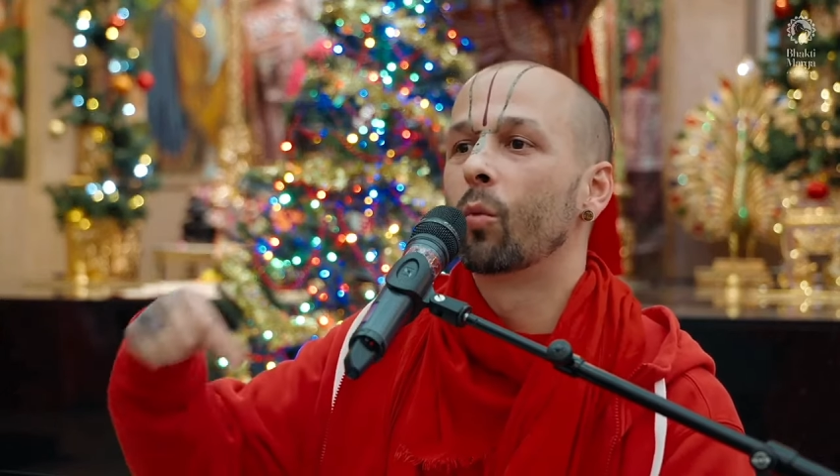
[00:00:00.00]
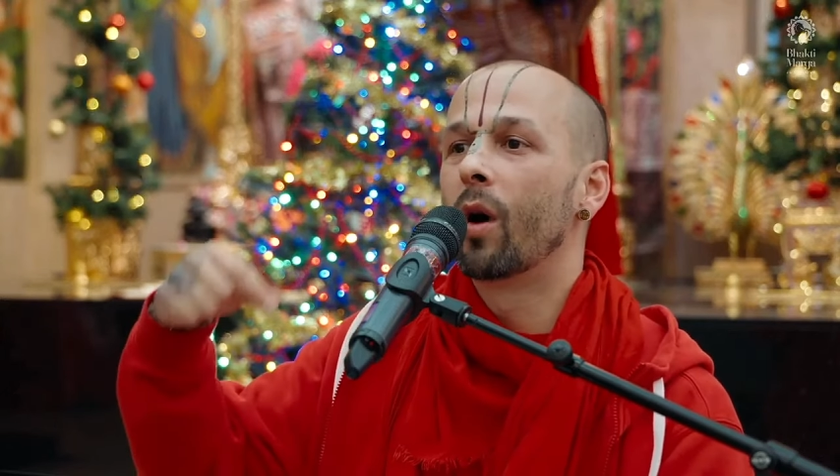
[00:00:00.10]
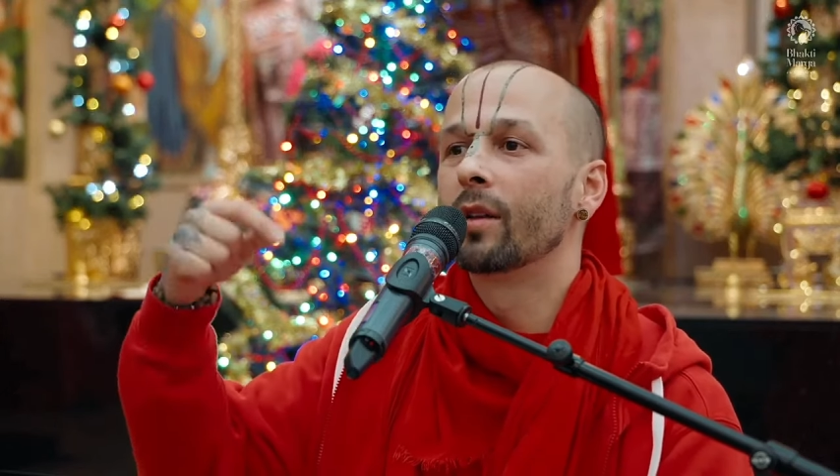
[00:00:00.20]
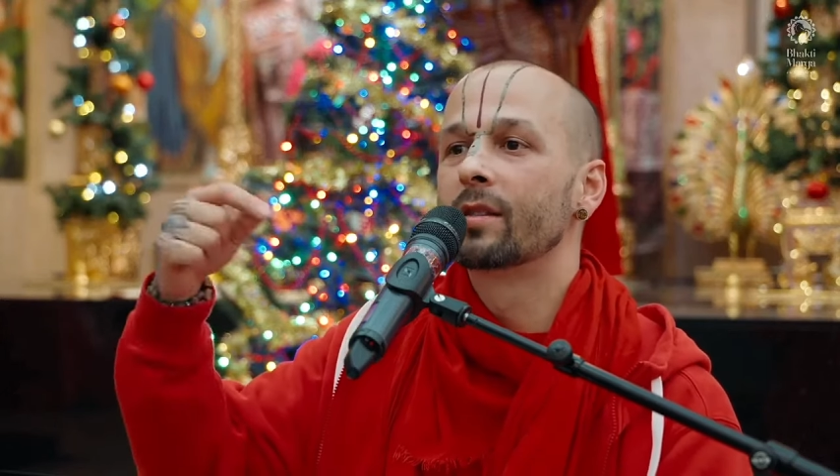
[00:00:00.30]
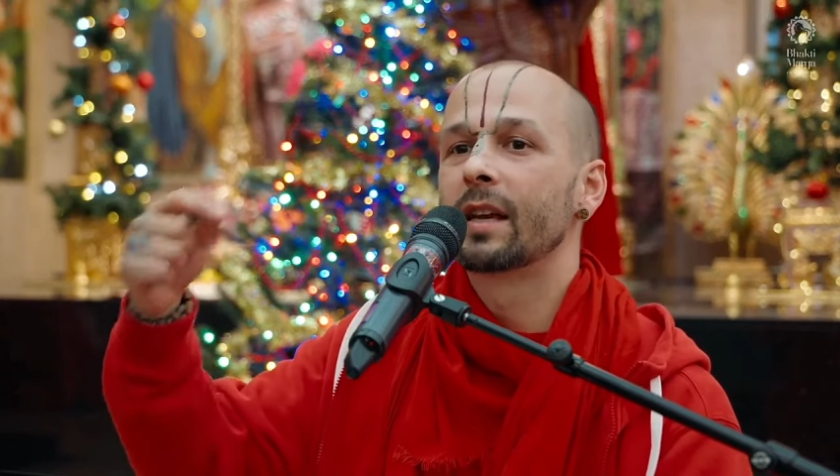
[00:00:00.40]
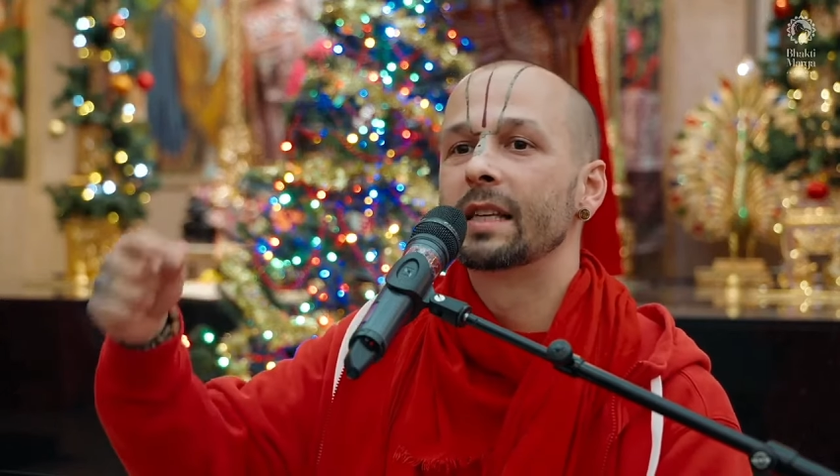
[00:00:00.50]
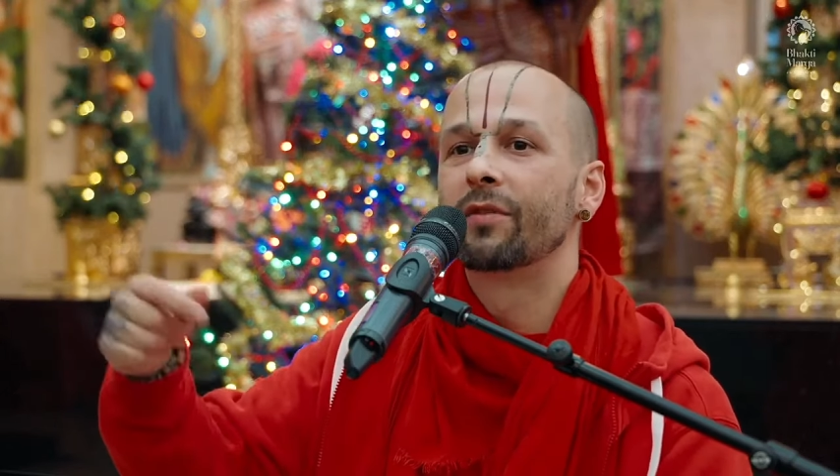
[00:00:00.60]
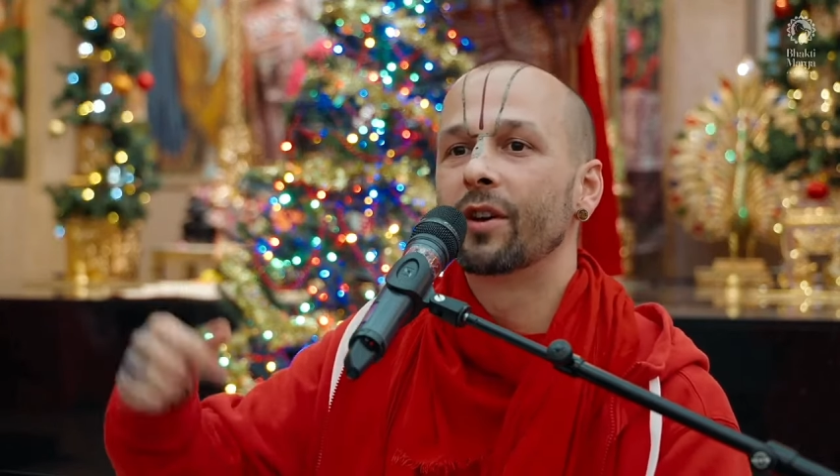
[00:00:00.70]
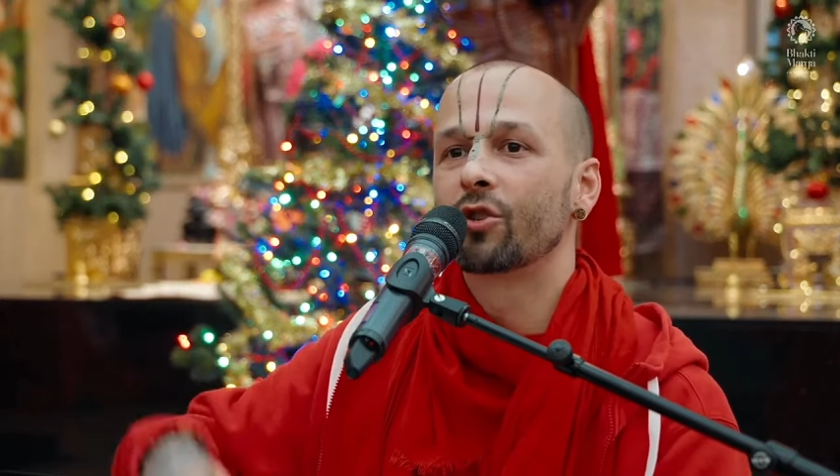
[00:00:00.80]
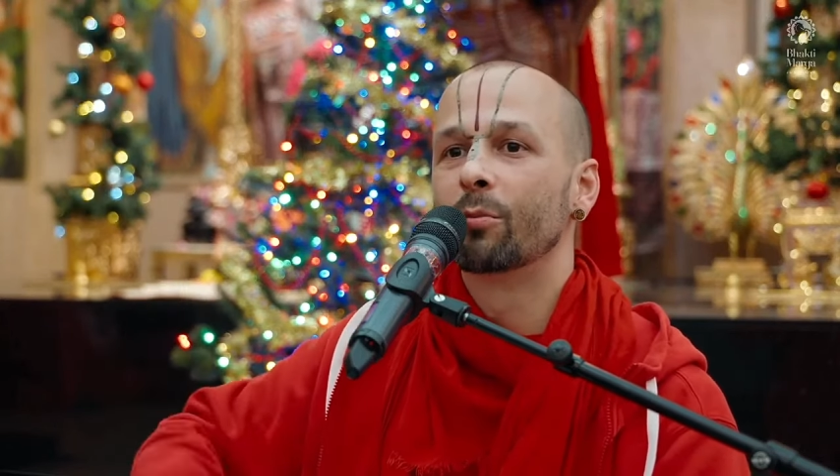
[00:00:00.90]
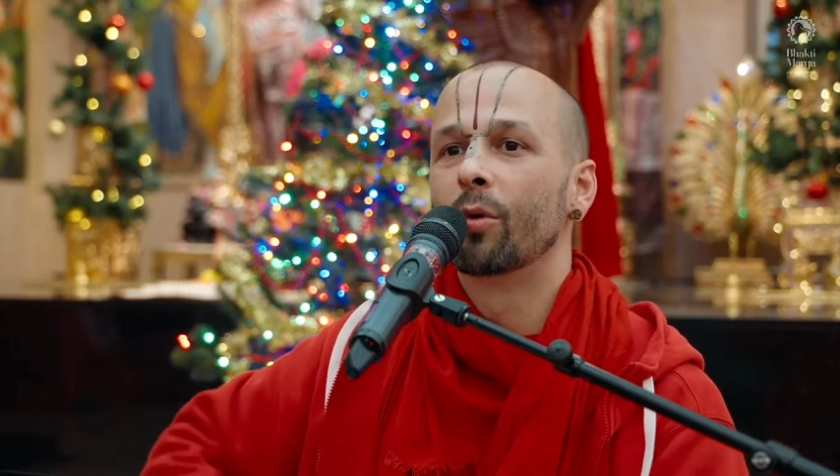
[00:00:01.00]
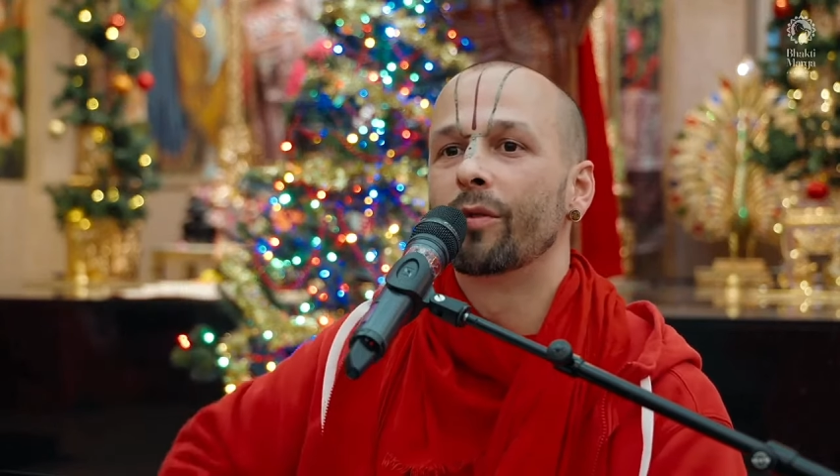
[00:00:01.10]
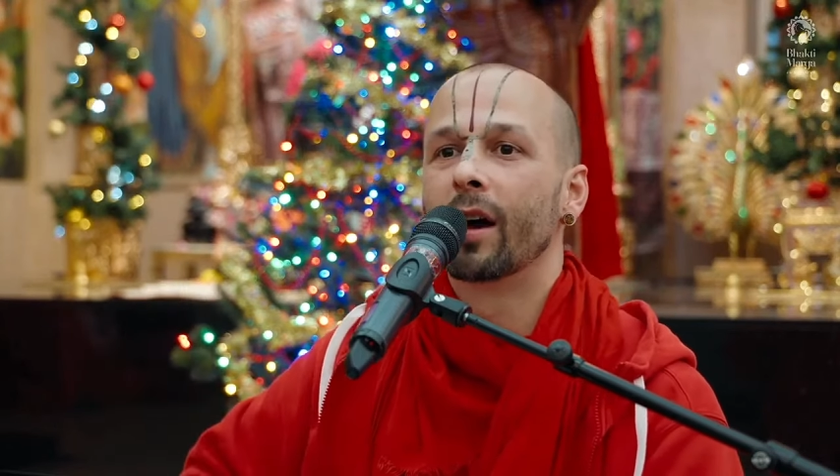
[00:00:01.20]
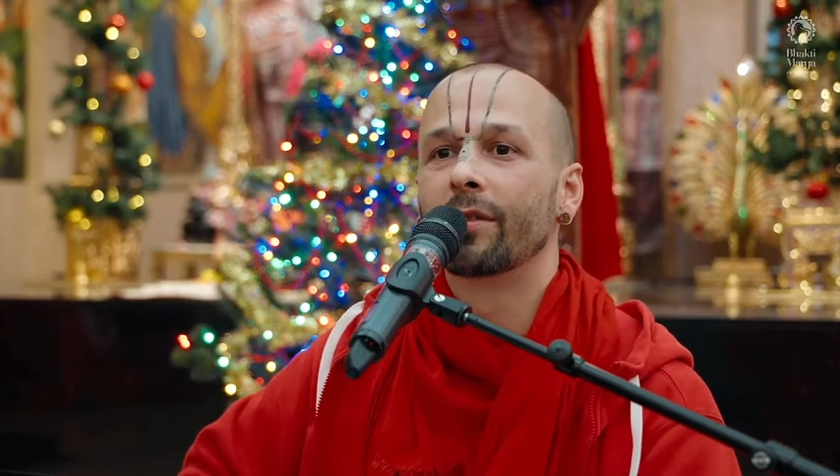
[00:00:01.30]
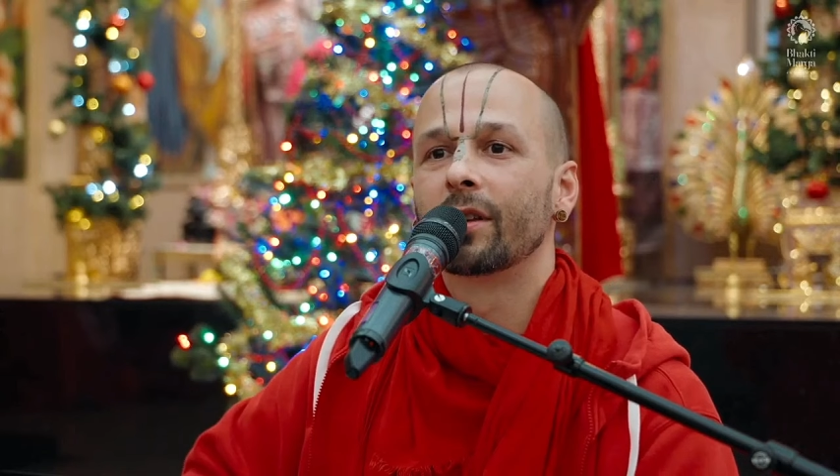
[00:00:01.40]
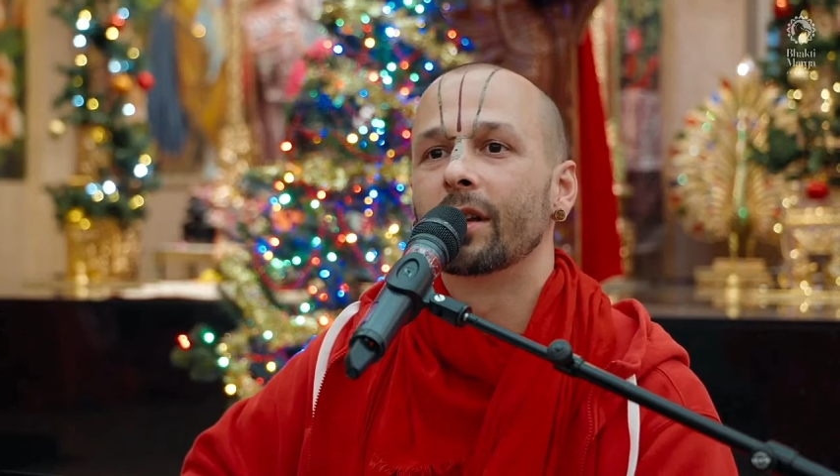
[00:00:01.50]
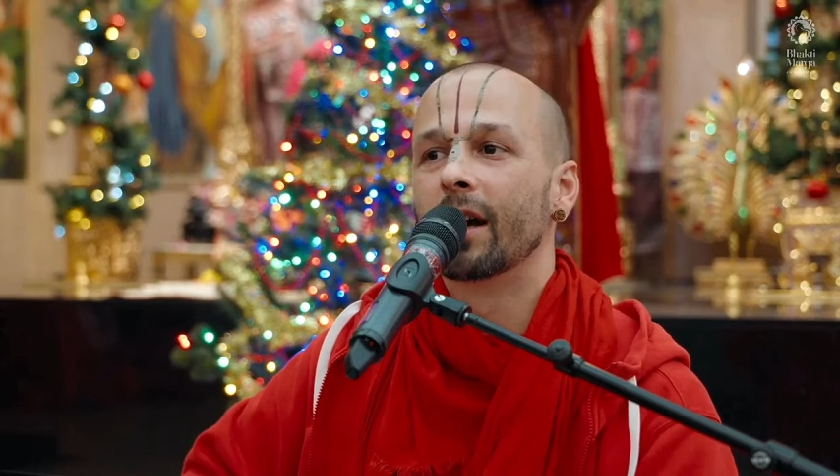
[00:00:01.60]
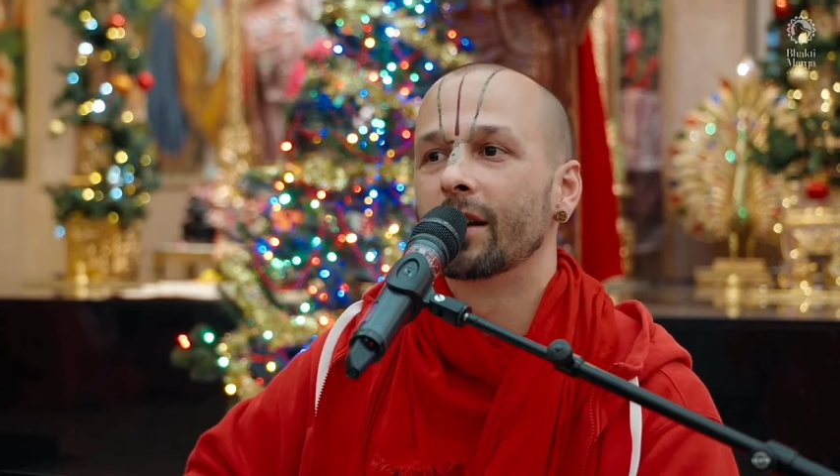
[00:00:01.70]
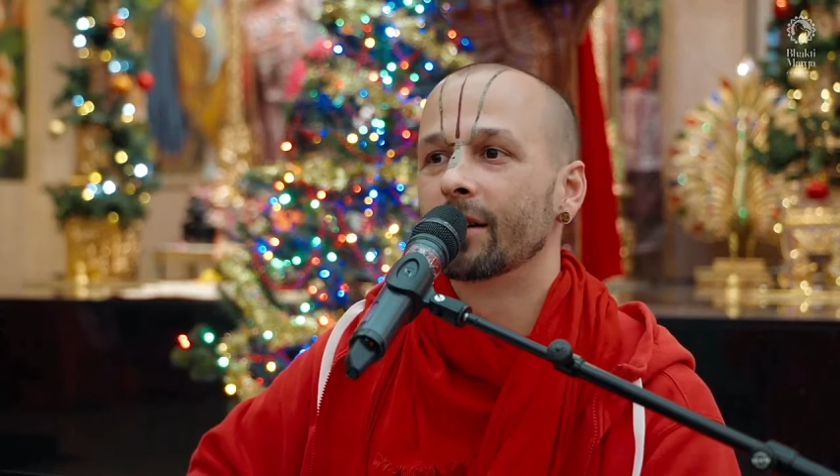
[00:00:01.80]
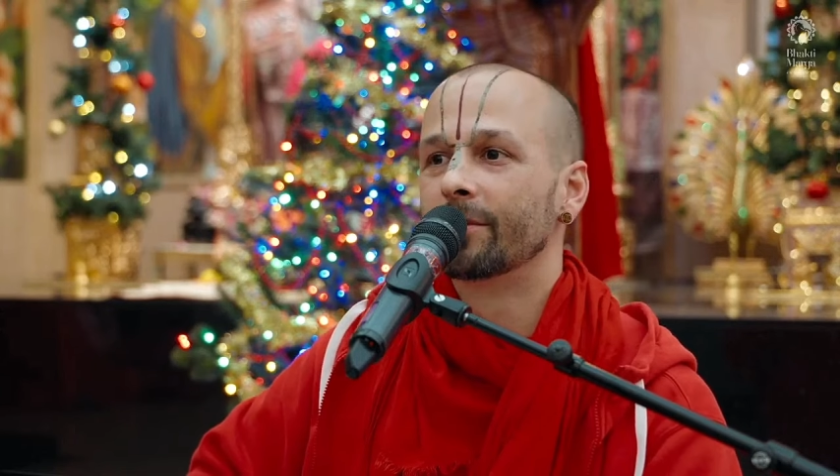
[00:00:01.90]
one science fiction movie after the
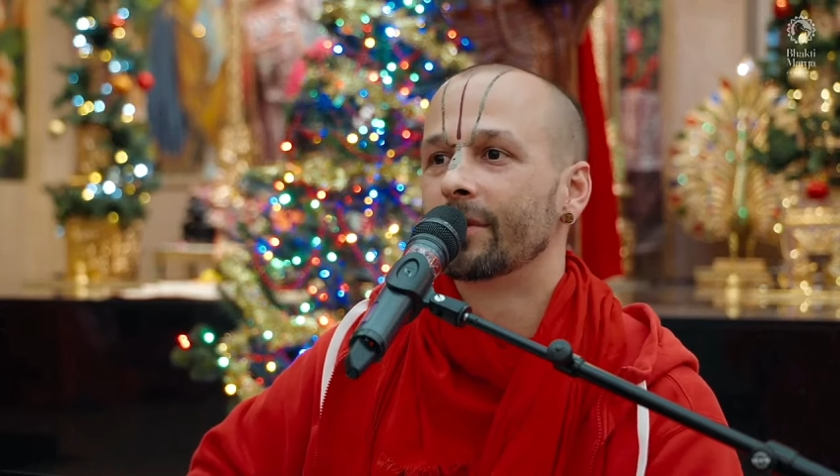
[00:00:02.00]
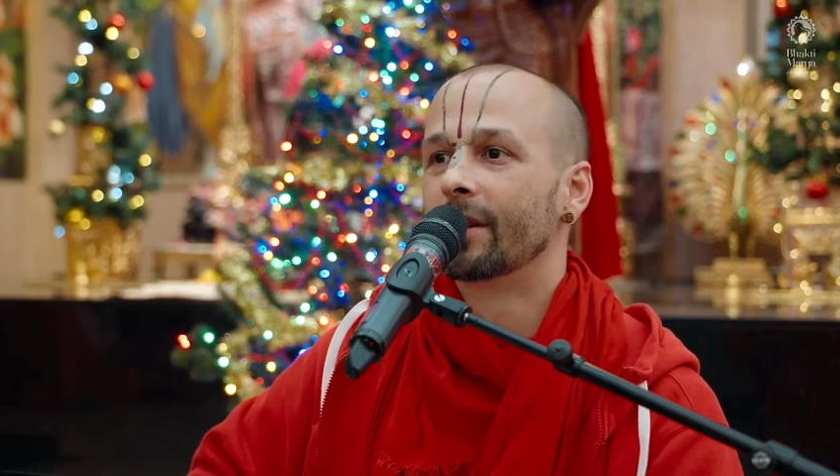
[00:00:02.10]
other.